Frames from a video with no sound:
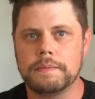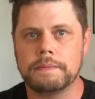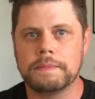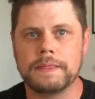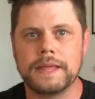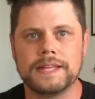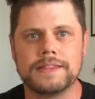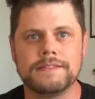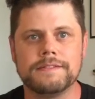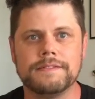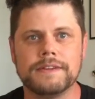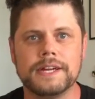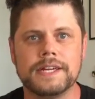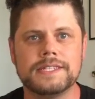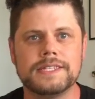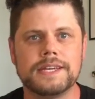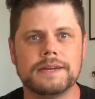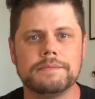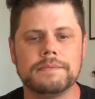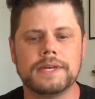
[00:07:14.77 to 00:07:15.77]
At the very
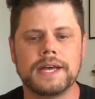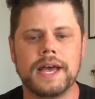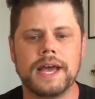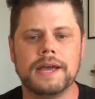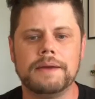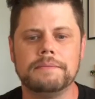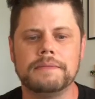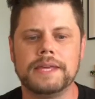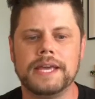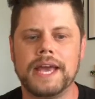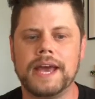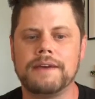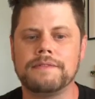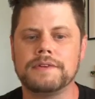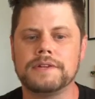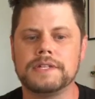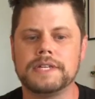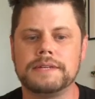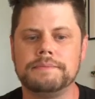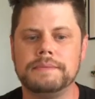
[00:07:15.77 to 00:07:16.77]
same time, the
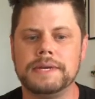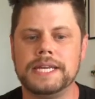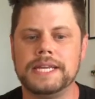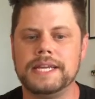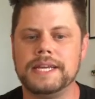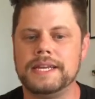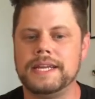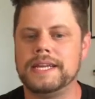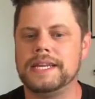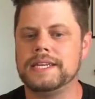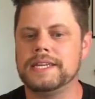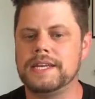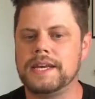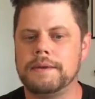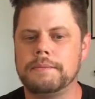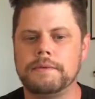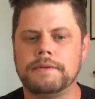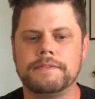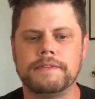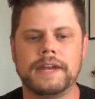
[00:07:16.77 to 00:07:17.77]
average median
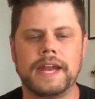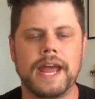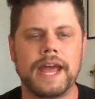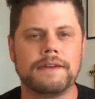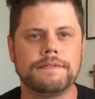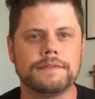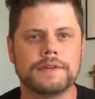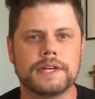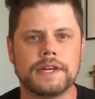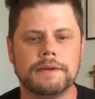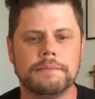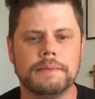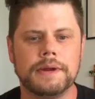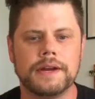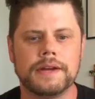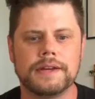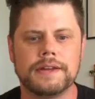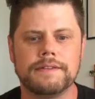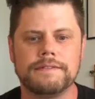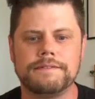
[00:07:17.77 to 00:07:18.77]
income of an African
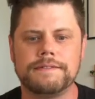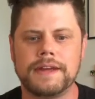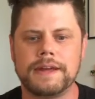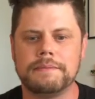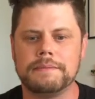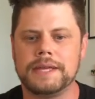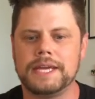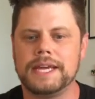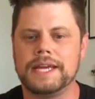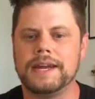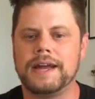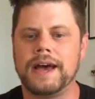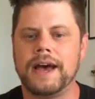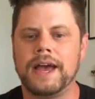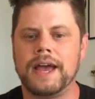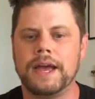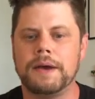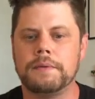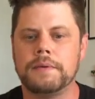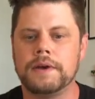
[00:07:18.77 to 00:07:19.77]
American family in
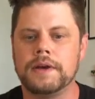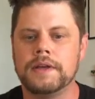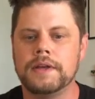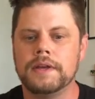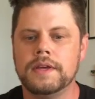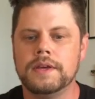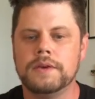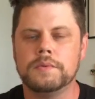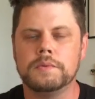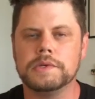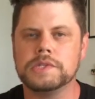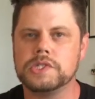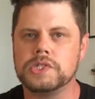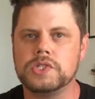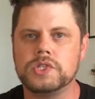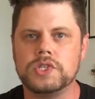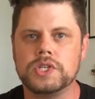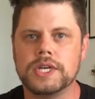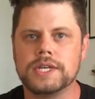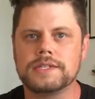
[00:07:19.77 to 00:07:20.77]
Iowa was
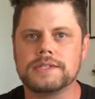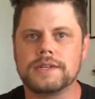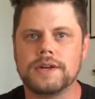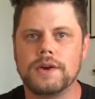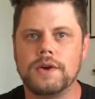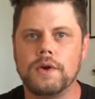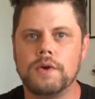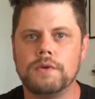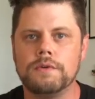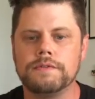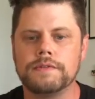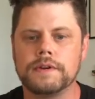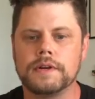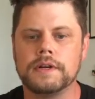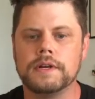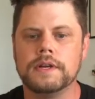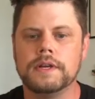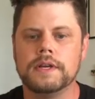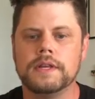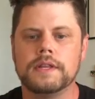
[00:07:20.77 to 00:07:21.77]
just
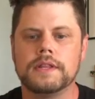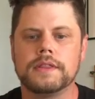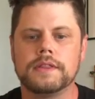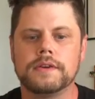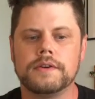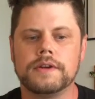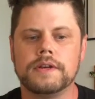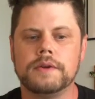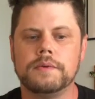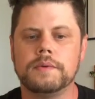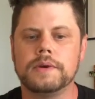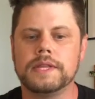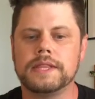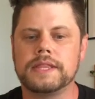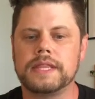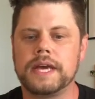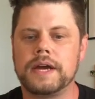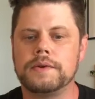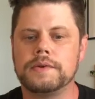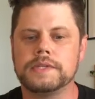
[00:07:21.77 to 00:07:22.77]
over
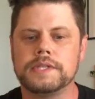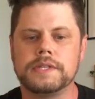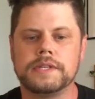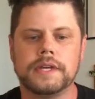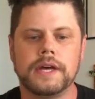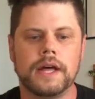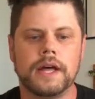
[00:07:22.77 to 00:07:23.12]
$31,000,